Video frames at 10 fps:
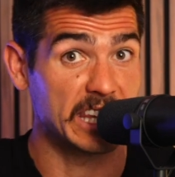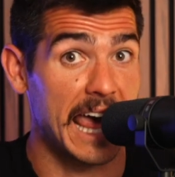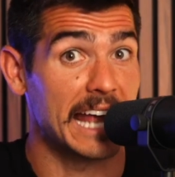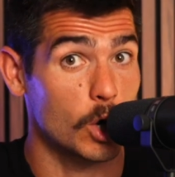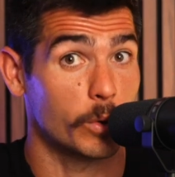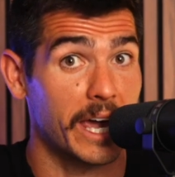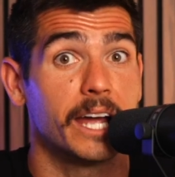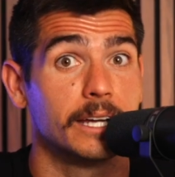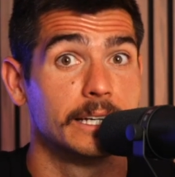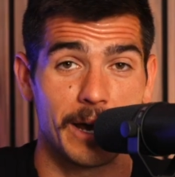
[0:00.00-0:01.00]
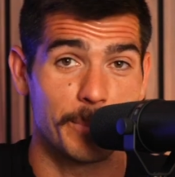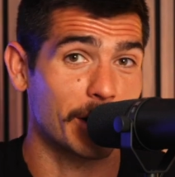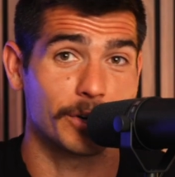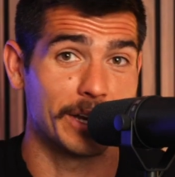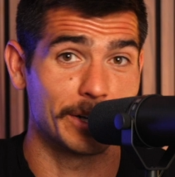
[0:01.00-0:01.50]
That's okay. I'm not
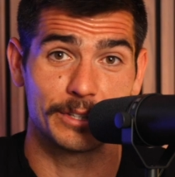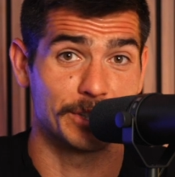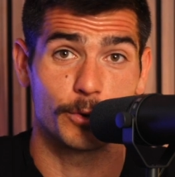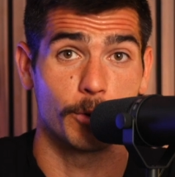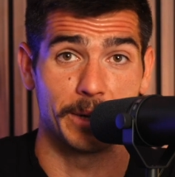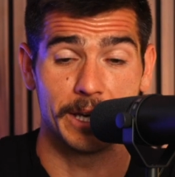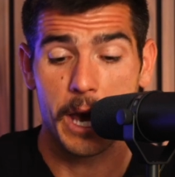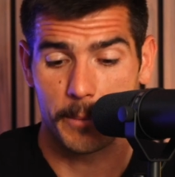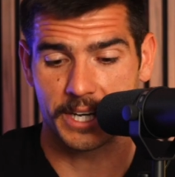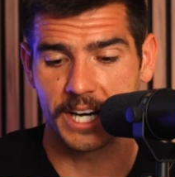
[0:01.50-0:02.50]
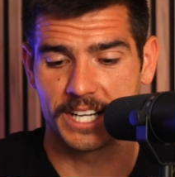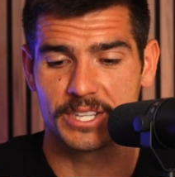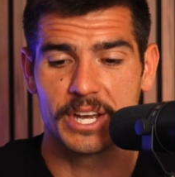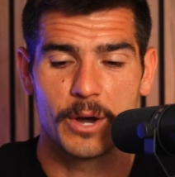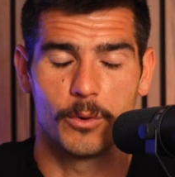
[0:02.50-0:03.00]
going to let it detour me,
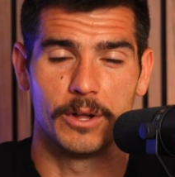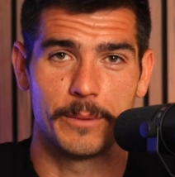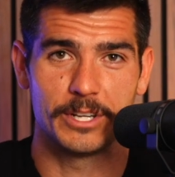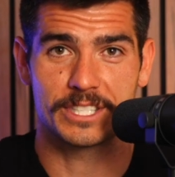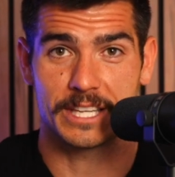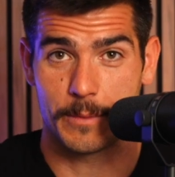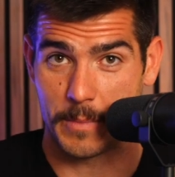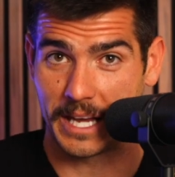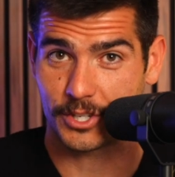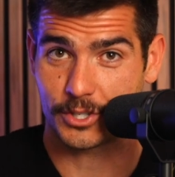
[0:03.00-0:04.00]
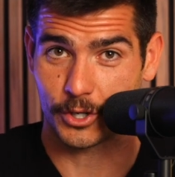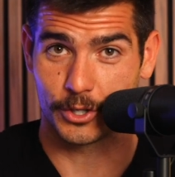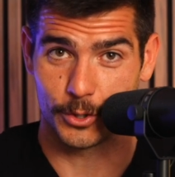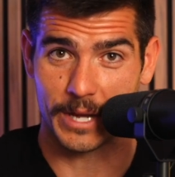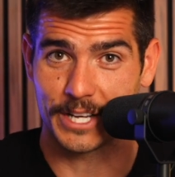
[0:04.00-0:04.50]
because, well, let me just make sure
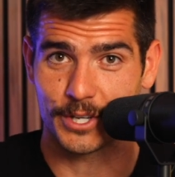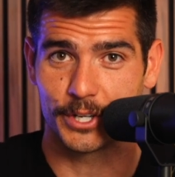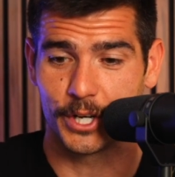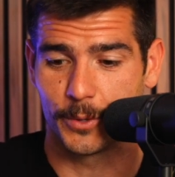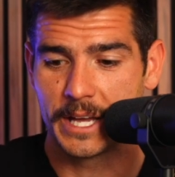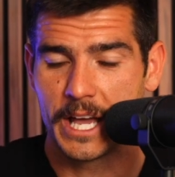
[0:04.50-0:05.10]
you guys all know,